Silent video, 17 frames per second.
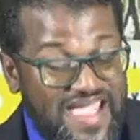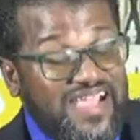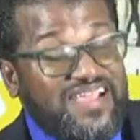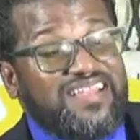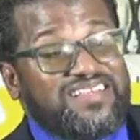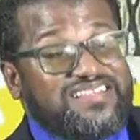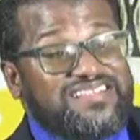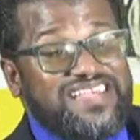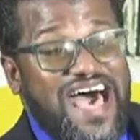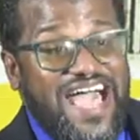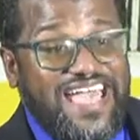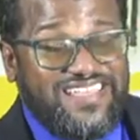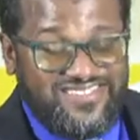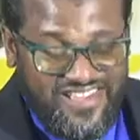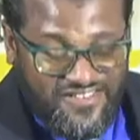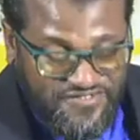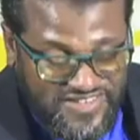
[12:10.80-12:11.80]
the
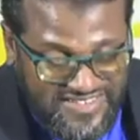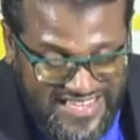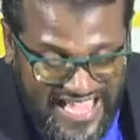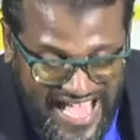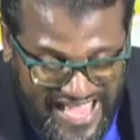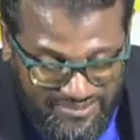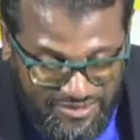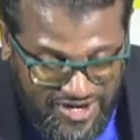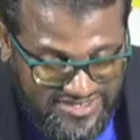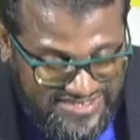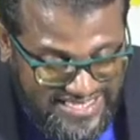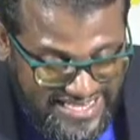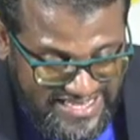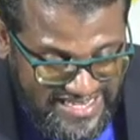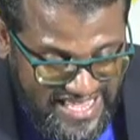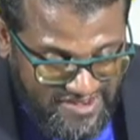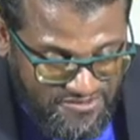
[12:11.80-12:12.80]
signs of the time are
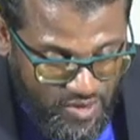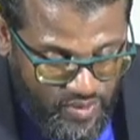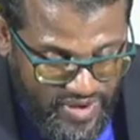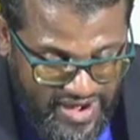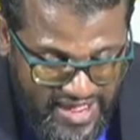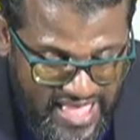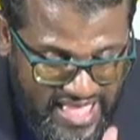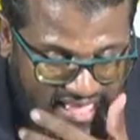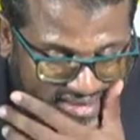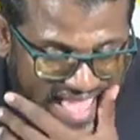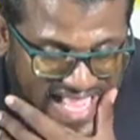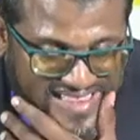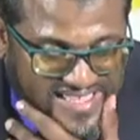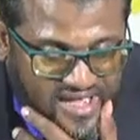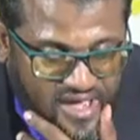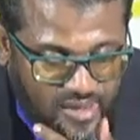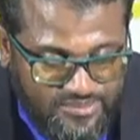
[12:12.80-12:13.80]
telling everywhere.
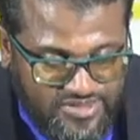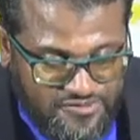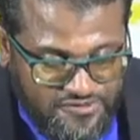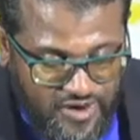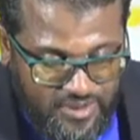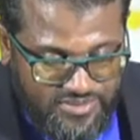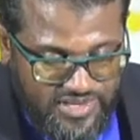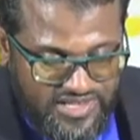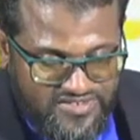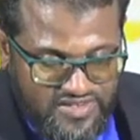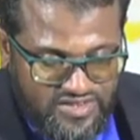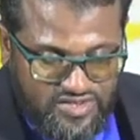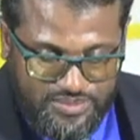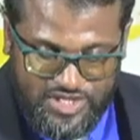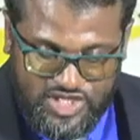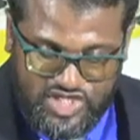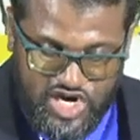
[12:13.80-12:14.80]
That comes from, listen
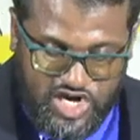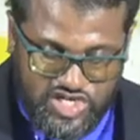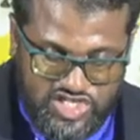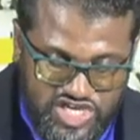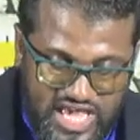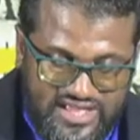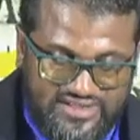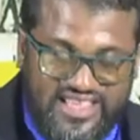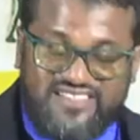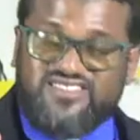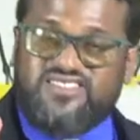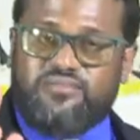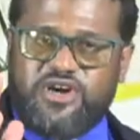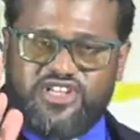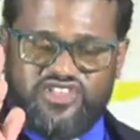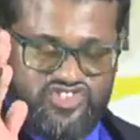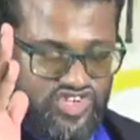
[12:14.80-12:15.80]
to me, church,
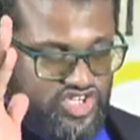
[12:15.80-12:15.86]
Testimonies to the